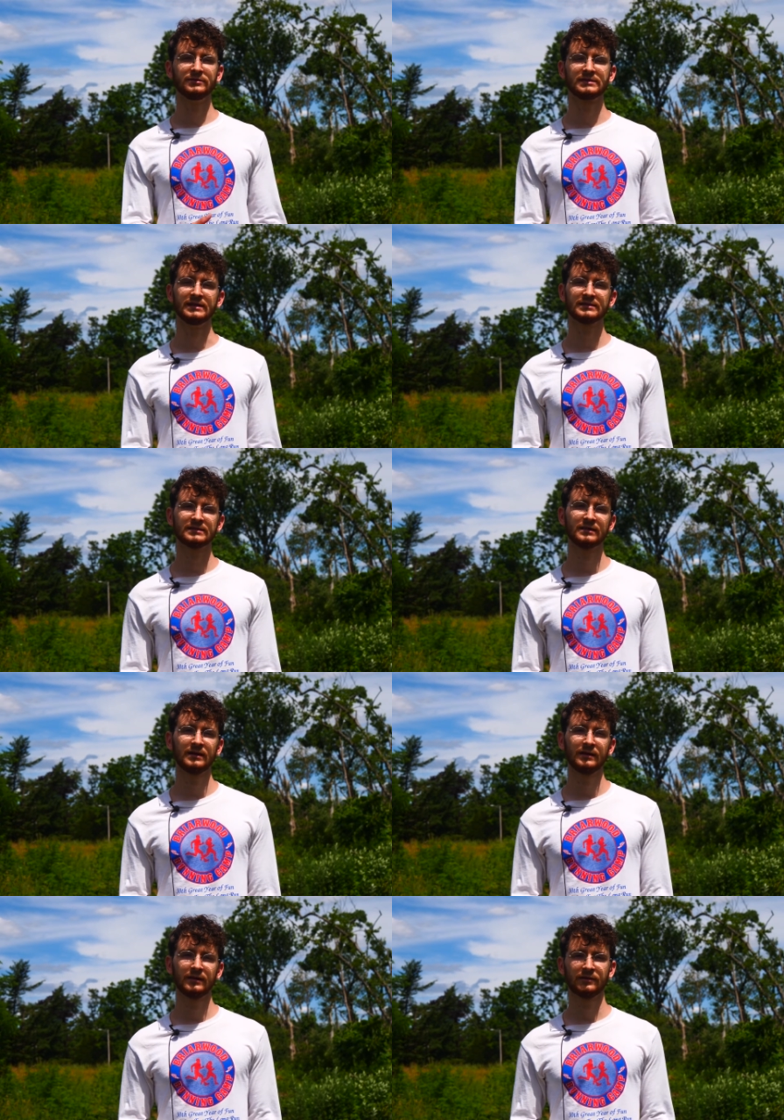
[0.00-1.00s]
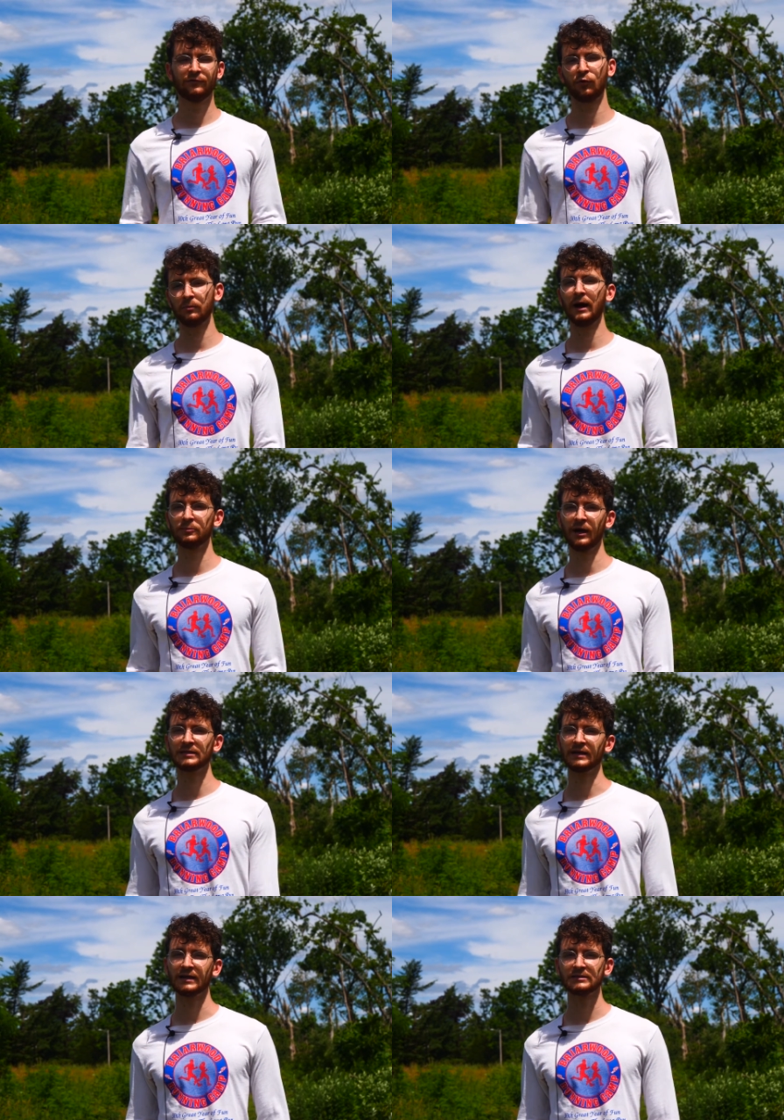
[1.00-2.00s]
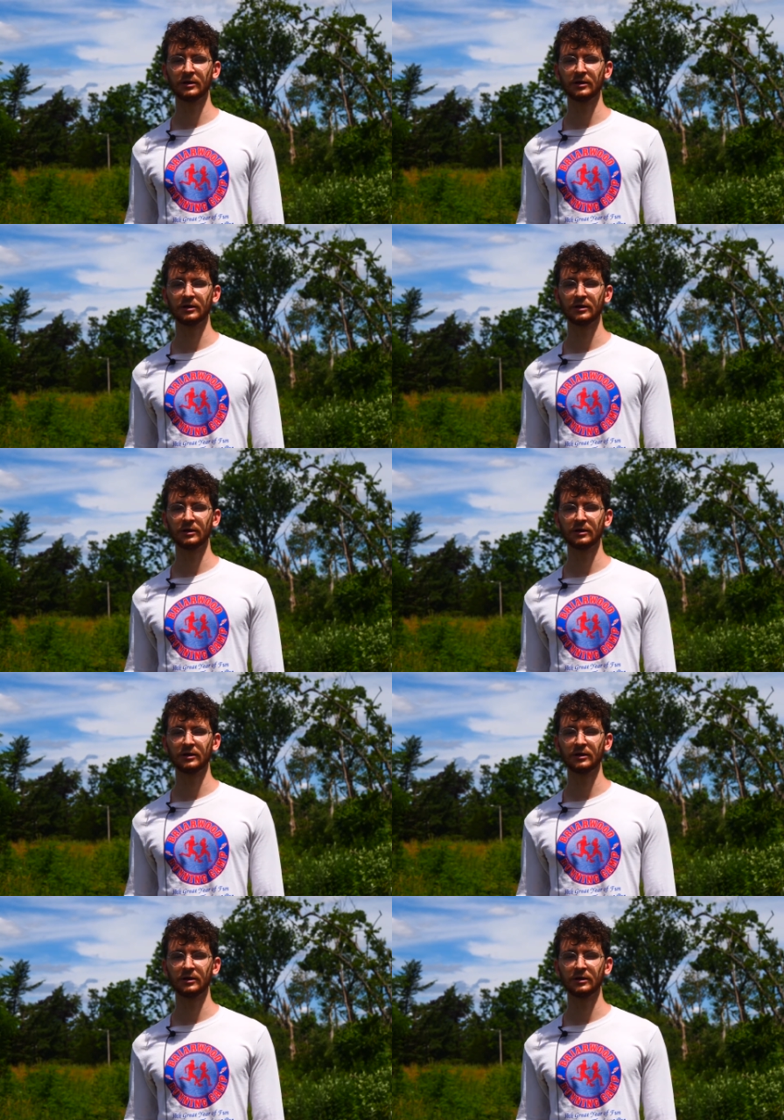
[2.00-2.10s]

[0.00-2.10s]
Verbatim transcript: use this for my project.